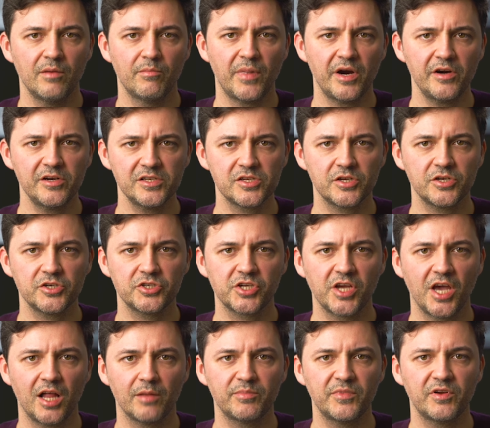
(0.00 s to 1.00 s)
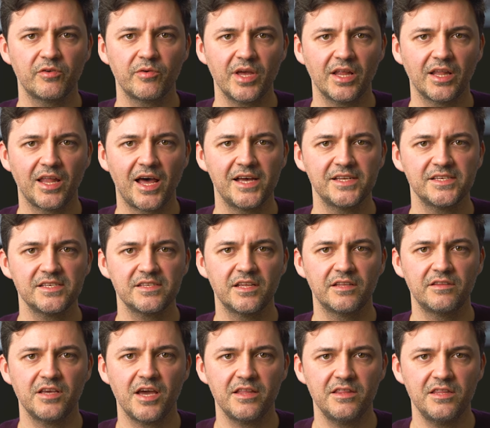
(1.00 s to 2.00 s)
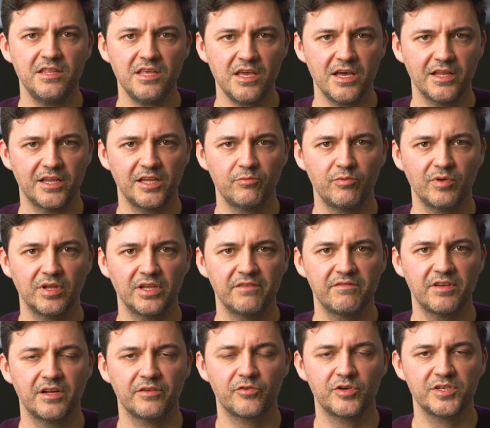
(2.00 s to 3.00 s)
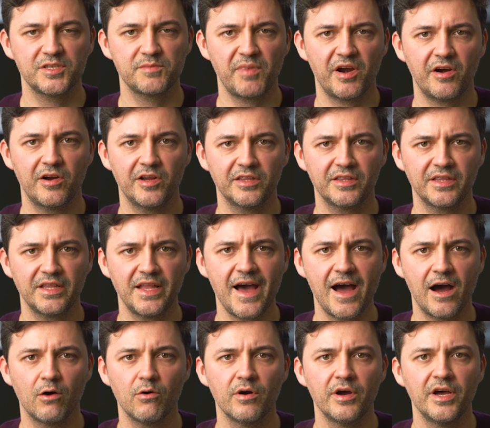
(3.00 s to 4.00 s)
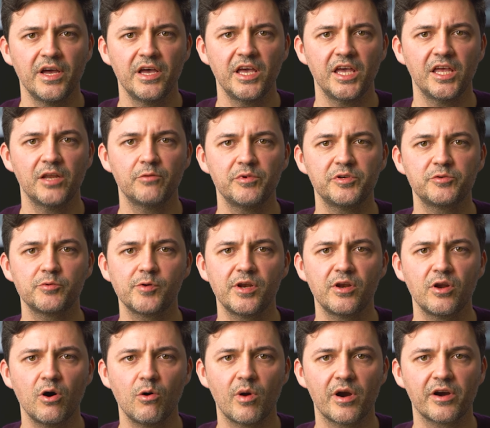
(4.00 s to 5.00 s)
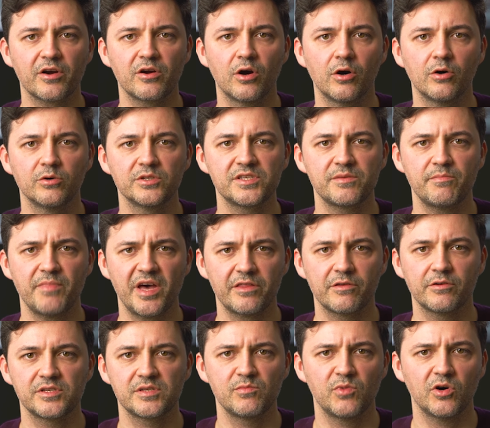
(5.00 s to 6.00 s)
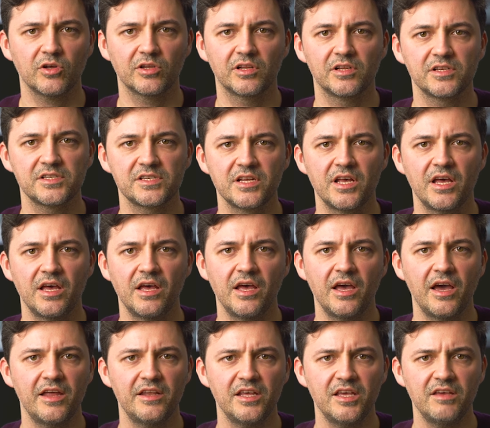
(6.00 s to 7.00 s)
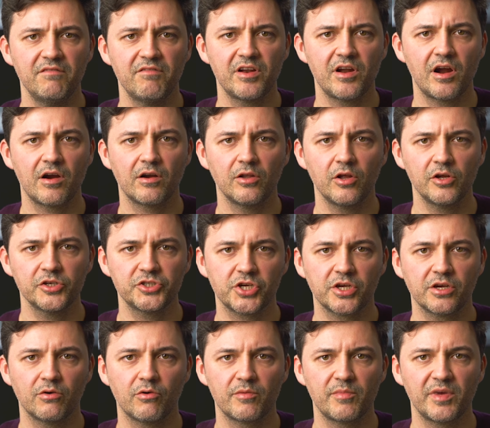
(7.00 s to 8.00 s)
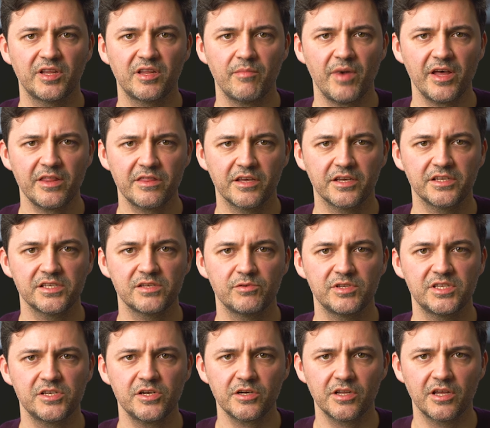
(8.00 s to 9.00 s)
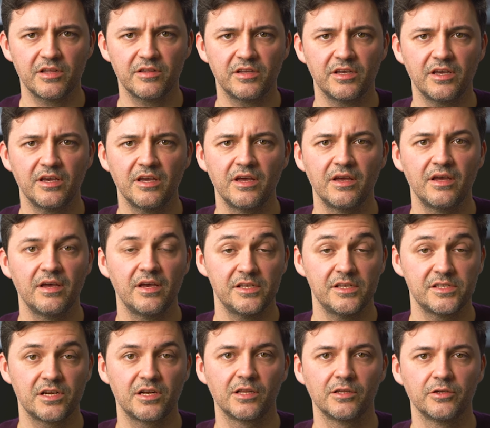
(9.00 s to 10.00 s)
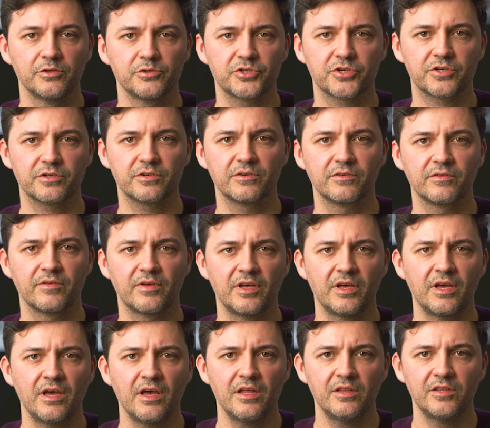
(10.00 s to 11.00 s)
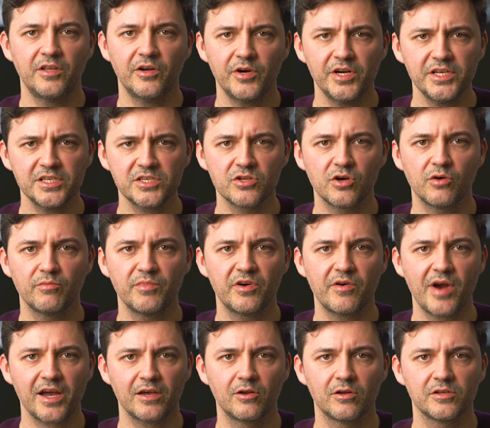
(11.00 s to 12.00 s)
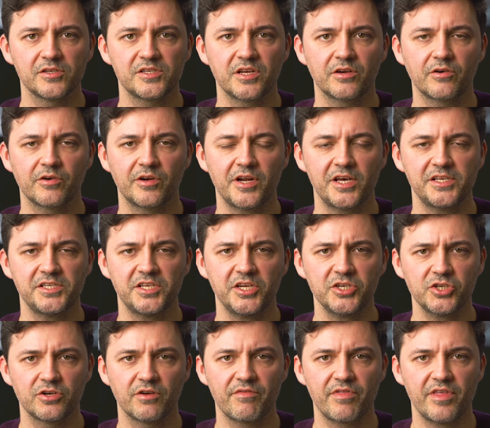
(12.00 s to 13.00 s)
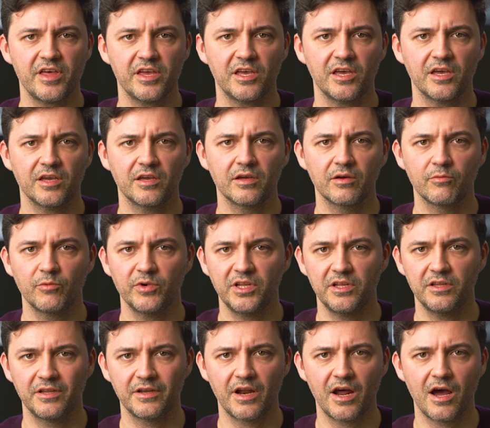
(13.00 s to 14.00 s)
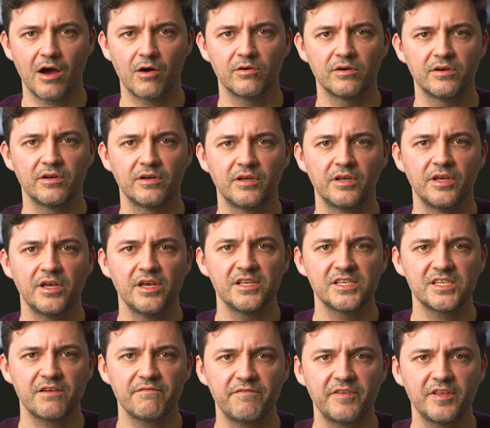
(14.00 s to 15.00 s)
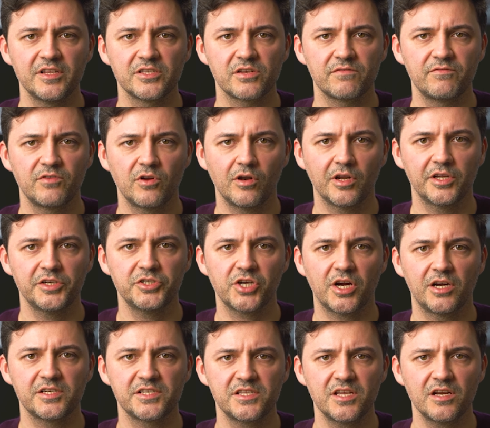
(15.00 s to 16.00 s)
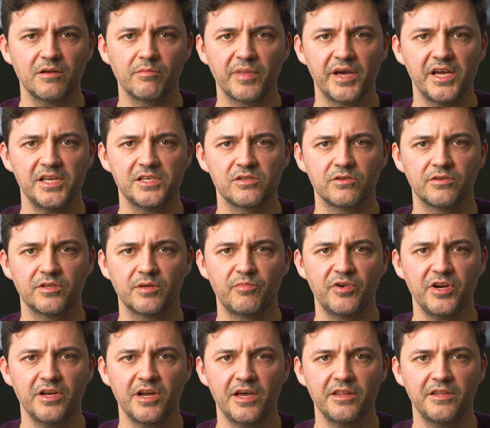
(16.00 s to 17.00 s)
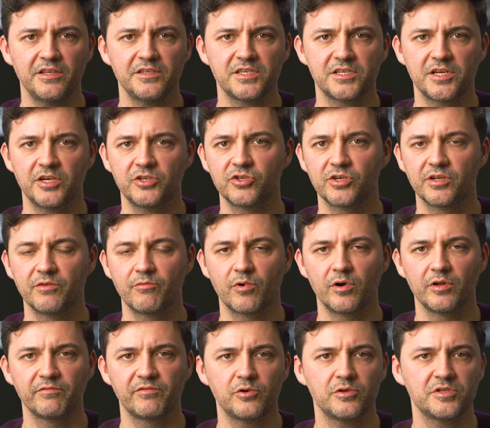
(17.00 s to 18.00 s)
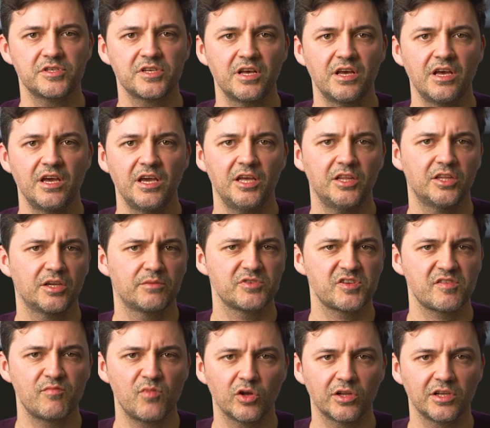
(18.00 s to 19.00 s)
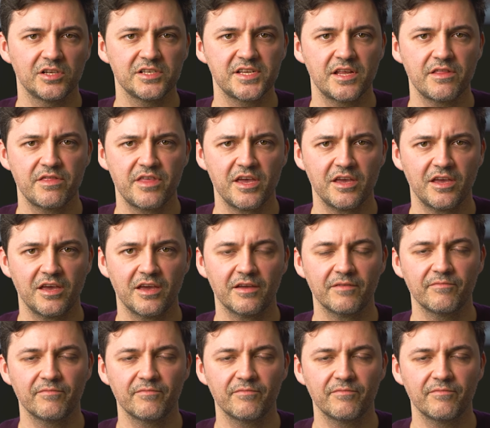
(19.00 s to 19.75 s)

My research helped me realize that the idea that we live in a transparent now, in which we know our codes, methods, models, and even our logic and mathematics with certainty, is an illusion. There is no miraculous synchronization of thinking within the now. Some fields of knowledge are still based on the pre-19th century worldviews in terms of models and thinking.